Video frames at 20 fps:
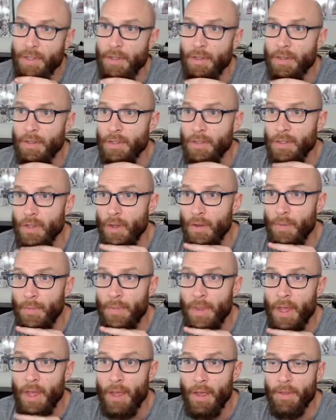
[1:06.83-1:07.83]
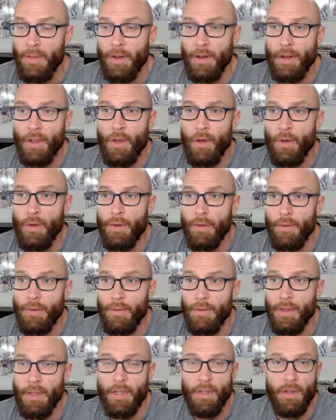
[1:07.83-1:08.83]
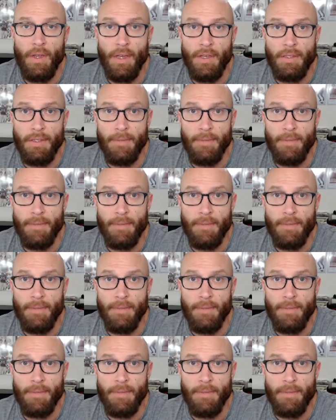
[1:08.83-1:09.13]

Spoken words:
So there you go. Thank you, guys.